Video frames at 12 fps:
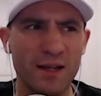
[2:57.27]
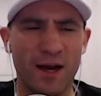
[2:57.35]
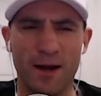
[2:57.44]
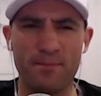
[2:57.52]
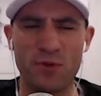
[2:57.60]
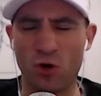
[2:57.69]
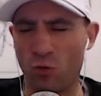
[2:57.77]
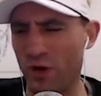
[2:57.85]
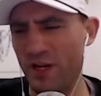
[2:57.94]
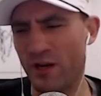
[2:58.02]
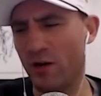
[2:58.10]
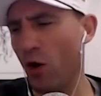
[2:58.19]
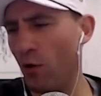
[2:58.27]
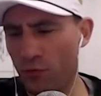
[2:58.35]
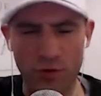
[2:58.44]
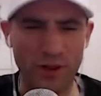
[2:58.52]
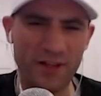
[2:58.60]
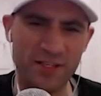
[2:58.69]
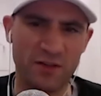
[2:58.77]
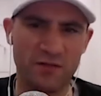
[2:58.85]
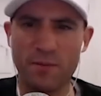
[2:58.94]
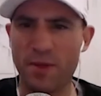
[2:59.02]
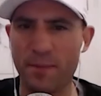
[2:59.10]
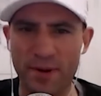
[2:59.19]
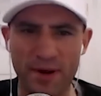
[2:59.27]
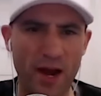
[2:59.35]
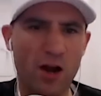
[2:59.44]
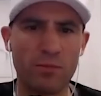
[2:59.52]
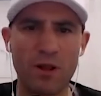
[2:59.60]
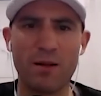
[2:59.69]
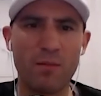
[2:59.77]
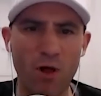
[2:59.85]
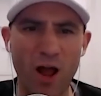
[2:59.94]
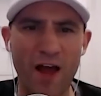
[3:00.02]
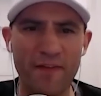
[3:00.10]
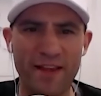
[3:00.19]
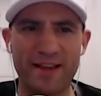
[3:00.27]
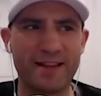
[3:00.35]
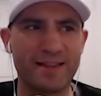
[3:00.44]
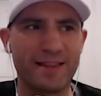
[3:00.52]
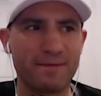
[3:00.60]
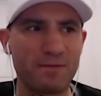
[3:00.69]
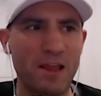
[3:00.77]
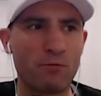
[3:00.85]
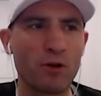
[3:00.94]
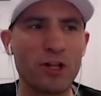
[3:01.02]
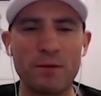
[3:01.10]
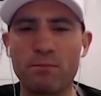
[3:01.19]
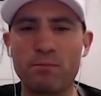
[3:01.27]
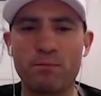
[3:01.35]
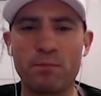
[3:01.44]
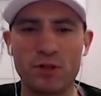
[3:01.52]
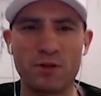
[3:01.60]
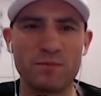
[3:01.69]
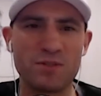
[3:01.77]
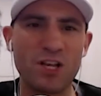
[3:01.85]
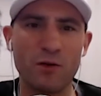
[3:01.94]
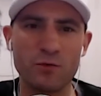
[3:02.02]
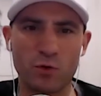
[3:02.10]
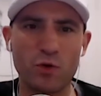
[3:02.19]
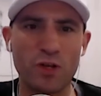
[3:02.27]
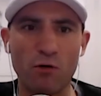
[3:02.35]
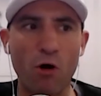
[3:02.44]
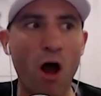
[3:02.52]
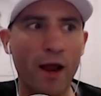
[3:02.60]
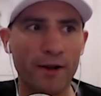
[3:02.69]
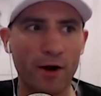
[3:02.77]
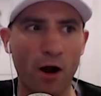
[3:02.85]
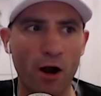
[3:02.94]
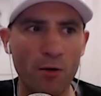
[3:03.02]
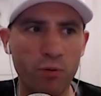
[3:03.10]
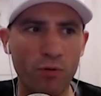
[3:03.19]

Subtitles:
You know, we could go through the list of them, the Panarin, blah, blah, blah. And they really put themselves between a rock and a hard